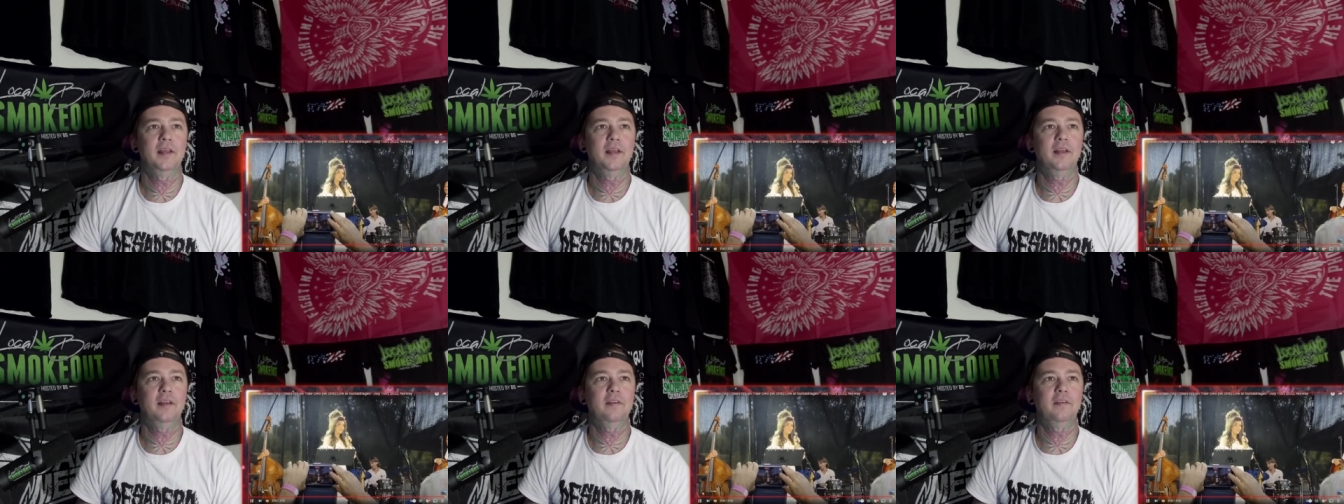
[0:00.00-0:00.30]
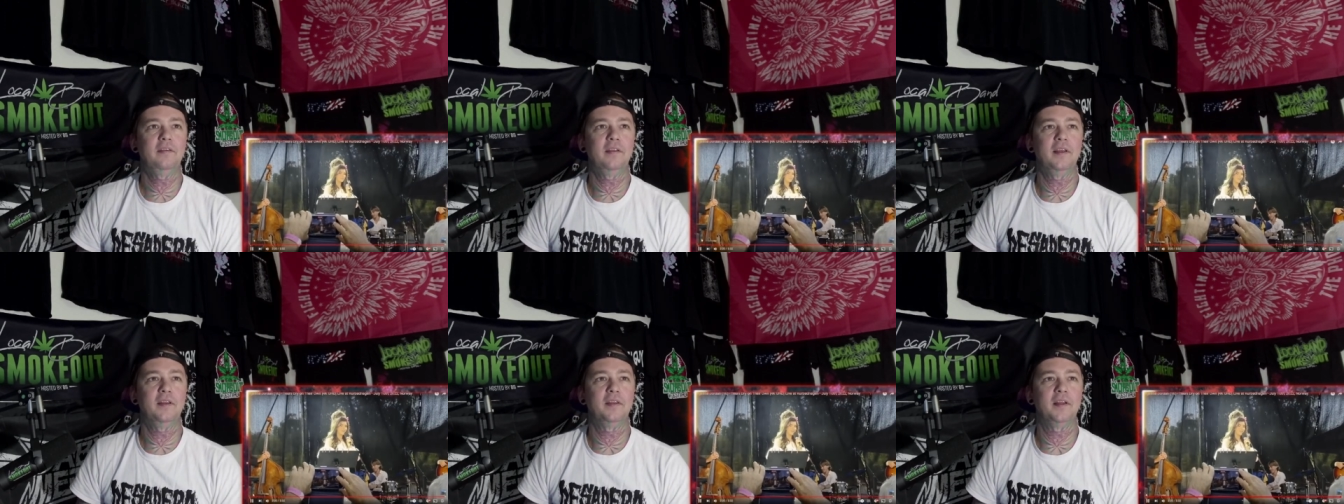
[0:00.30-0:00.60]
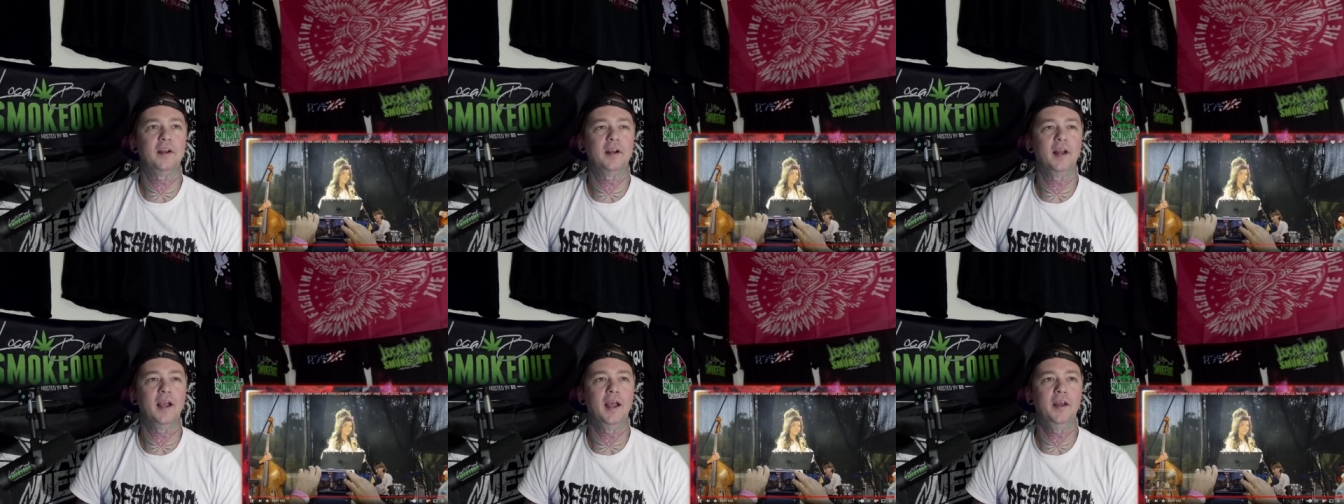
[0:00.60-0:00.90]
is in
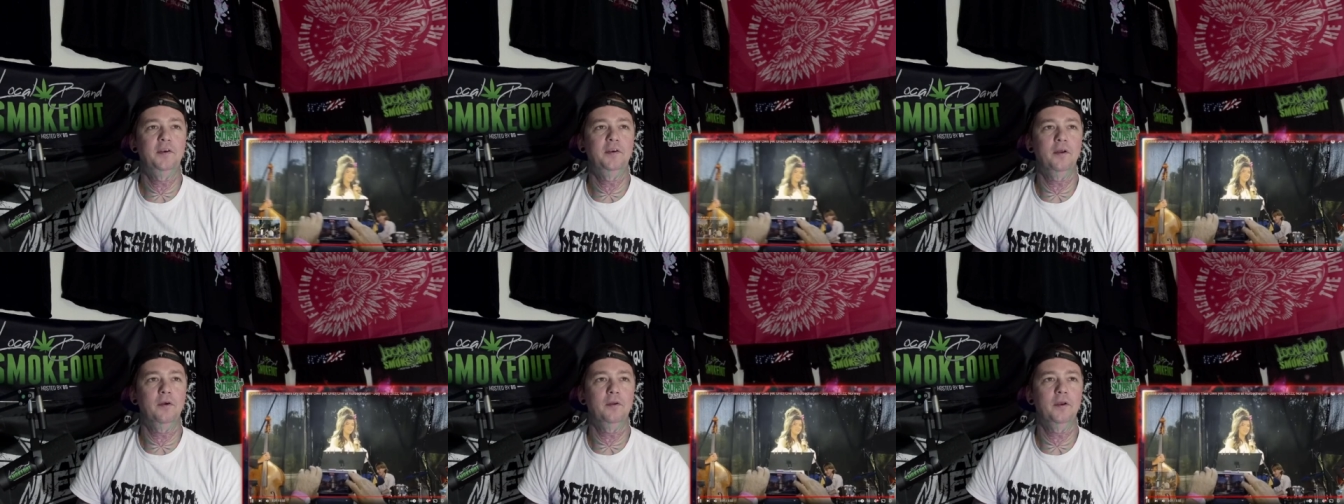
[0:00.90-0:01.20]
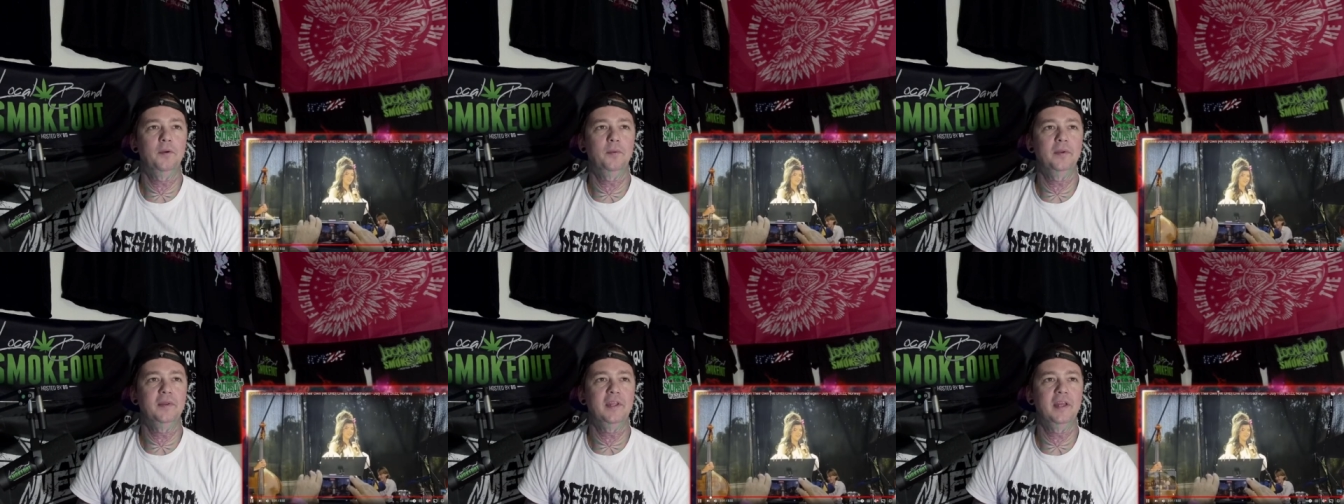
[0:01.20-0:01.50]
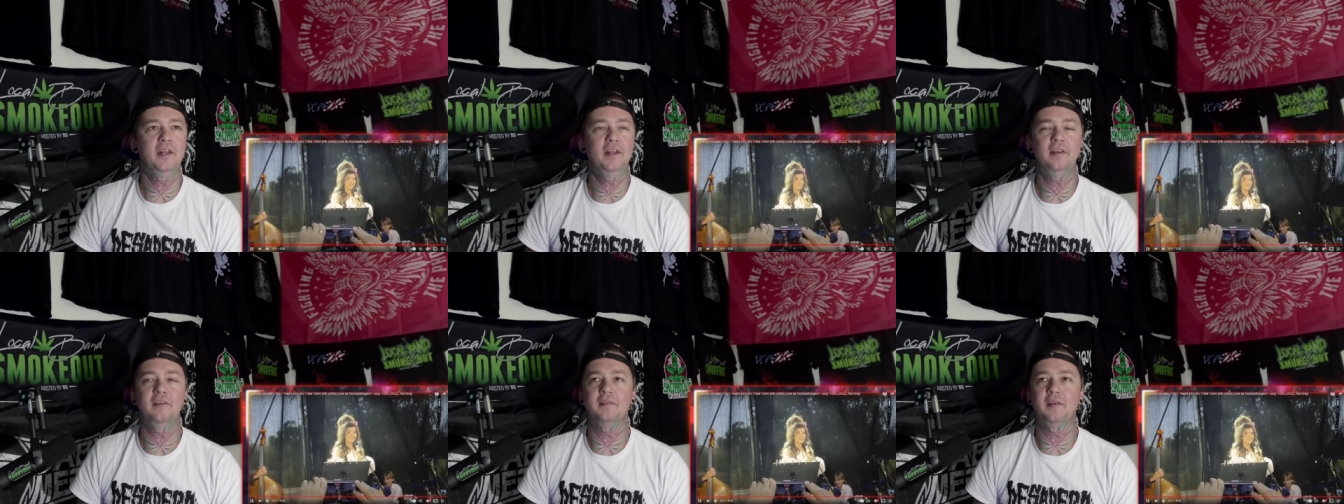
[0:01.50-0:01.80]
there. I don't know
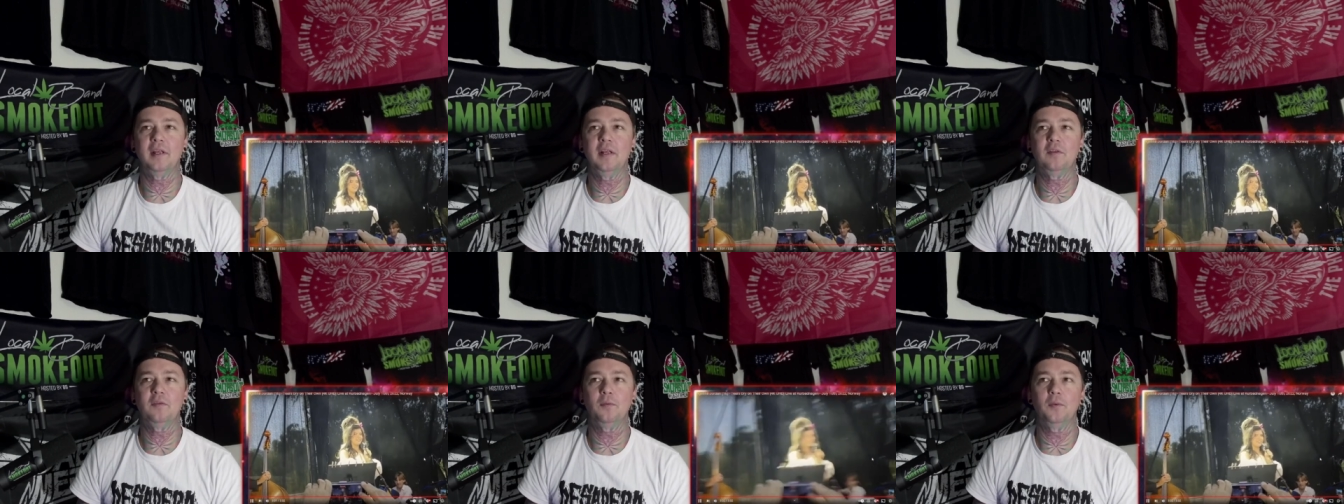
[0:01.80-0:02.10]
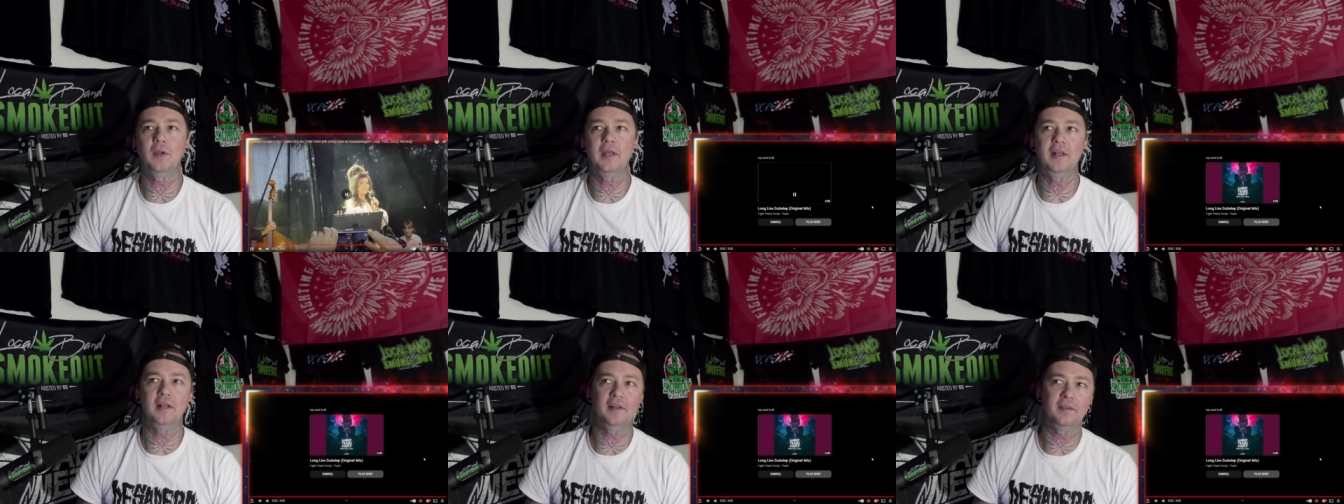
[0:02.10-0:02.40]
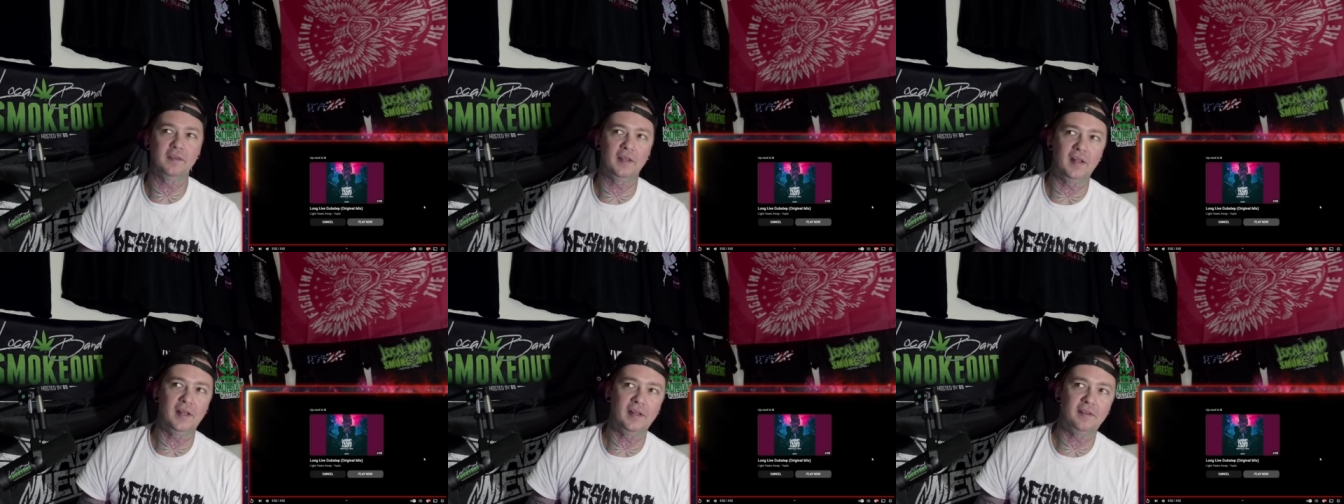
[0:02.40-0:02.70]
what that is. It's,
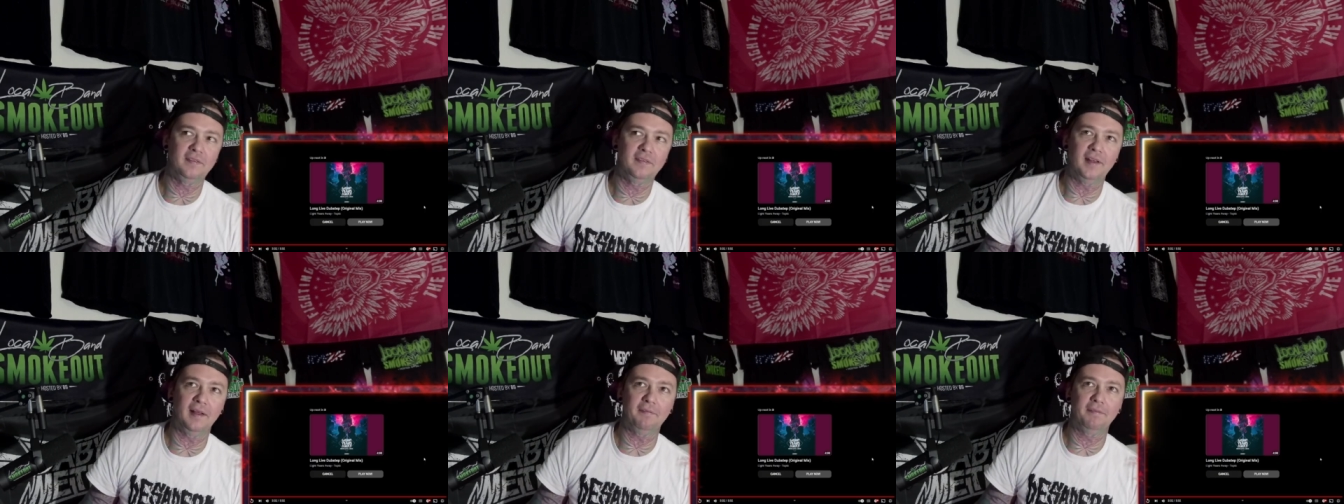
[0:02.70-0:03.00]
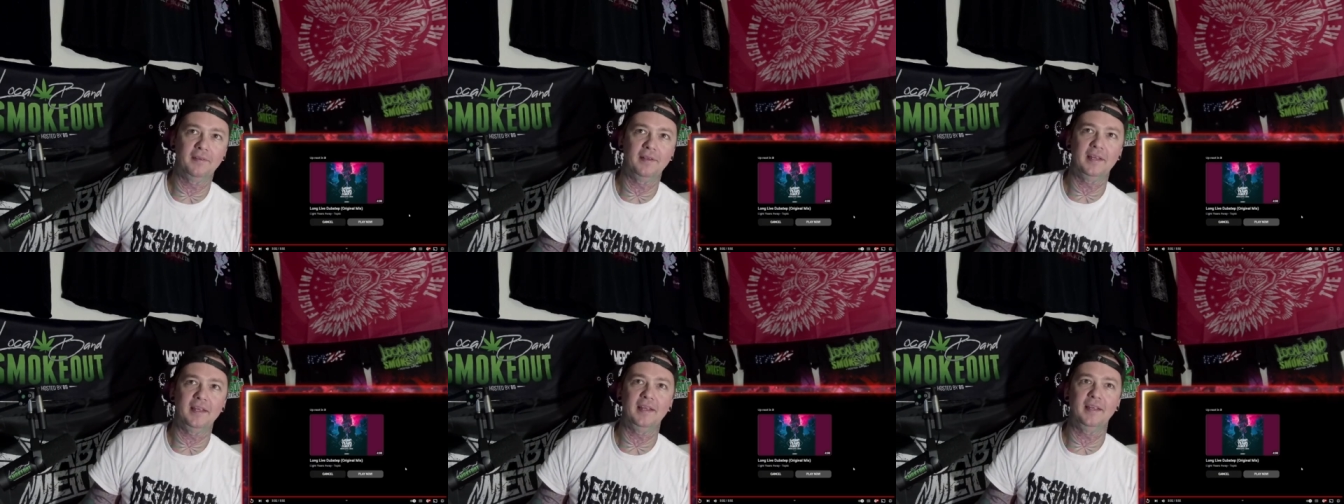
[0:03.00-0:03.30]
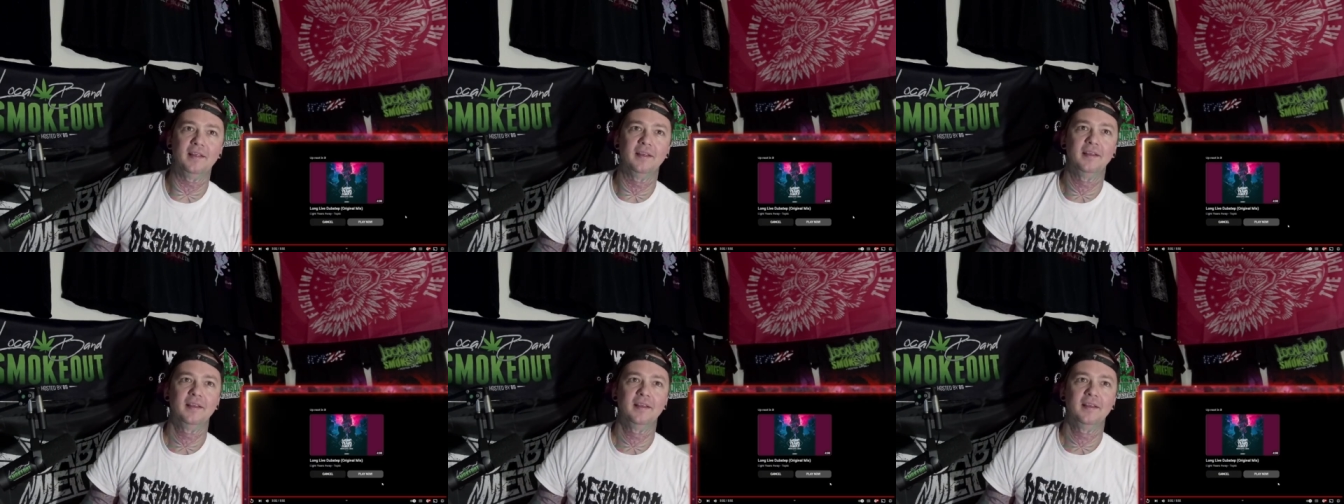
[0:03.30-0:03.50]
it's, it's definitely